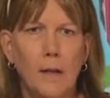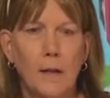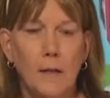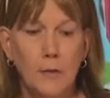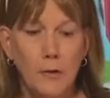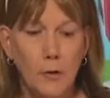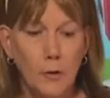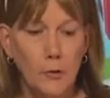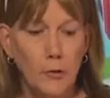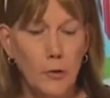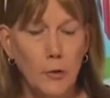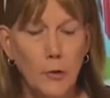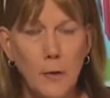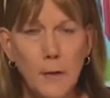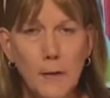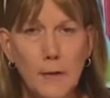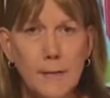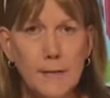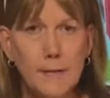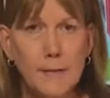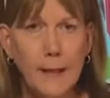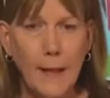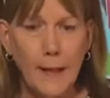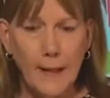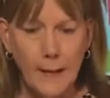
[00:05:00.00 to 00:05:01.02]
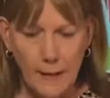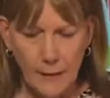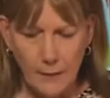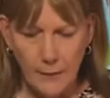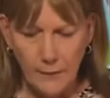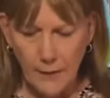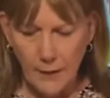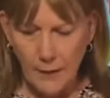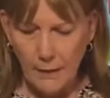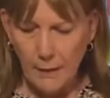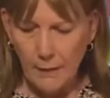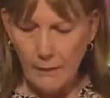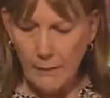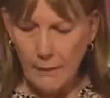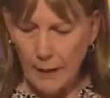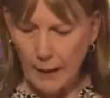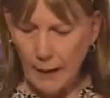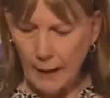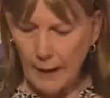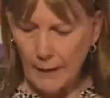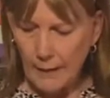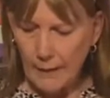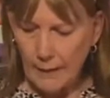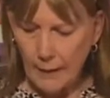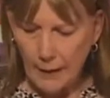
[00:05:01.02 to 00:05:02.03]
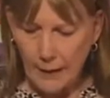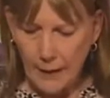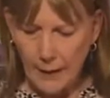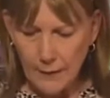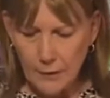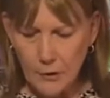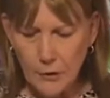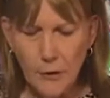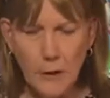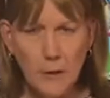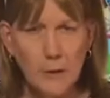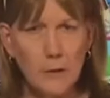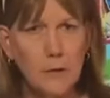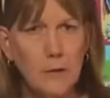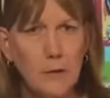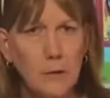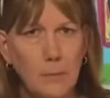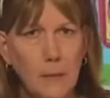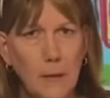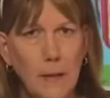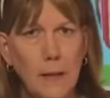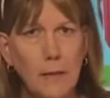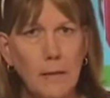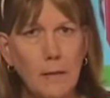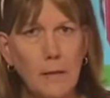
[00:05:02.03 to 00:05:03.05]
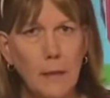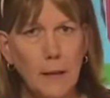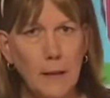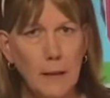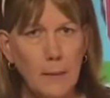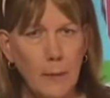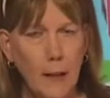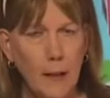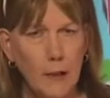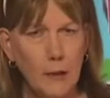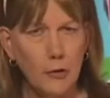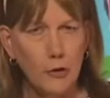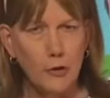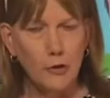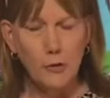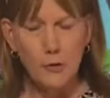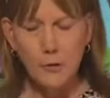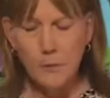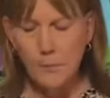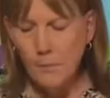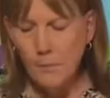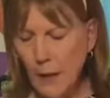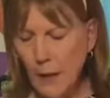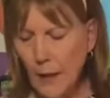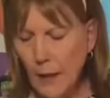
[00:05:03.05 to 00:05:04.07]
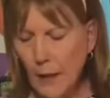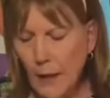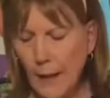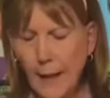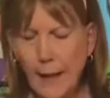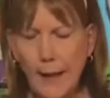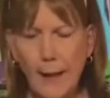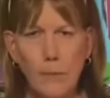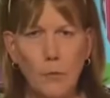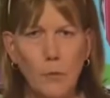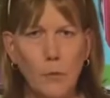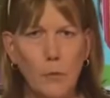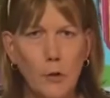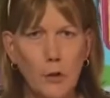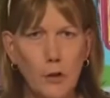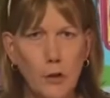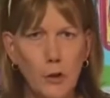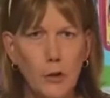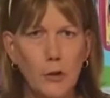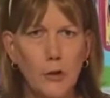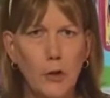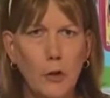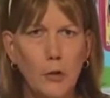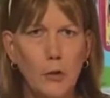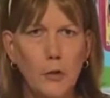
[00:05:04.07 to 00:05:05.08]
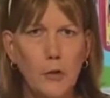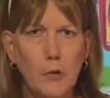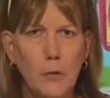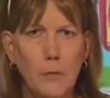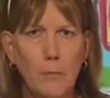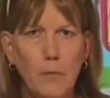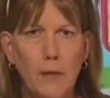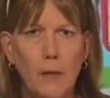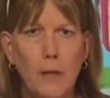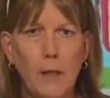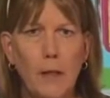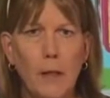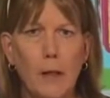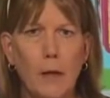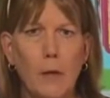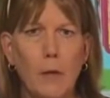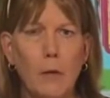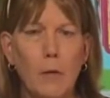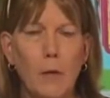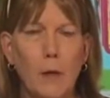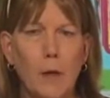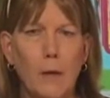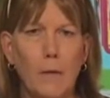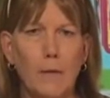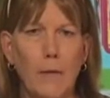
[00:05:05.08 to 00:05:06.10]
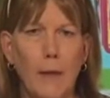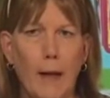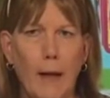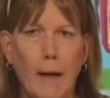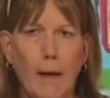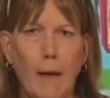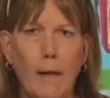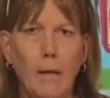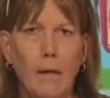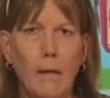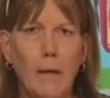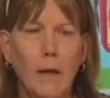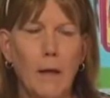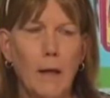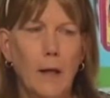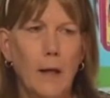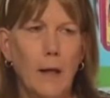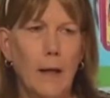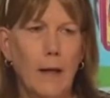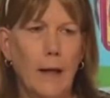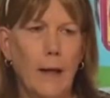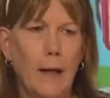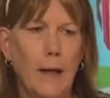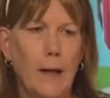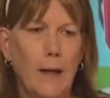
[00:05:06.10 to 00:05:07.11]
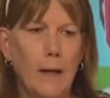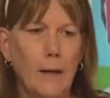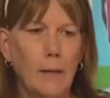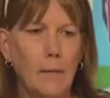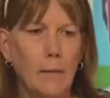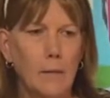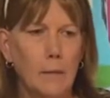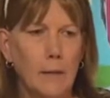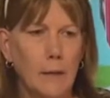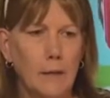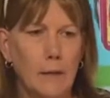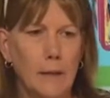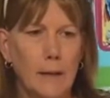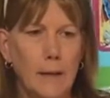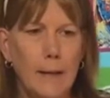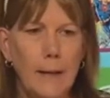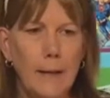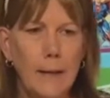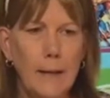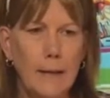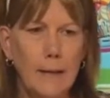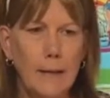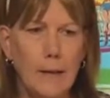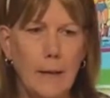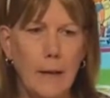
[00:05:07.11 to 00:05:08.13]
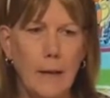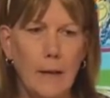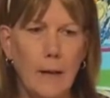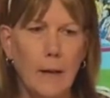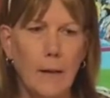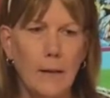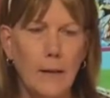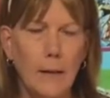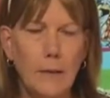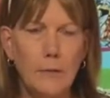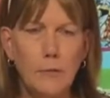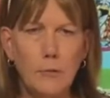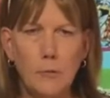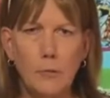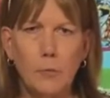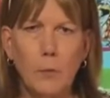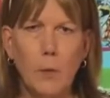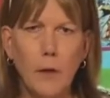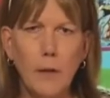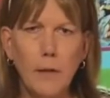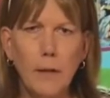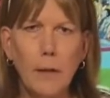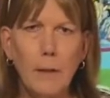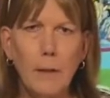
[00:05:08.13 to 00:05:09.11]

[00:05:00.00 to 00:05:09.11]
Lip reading: So during the signing event, I had the chance to meet Lee Majors, and we're going to show you some video of that. Lee, he's wearing a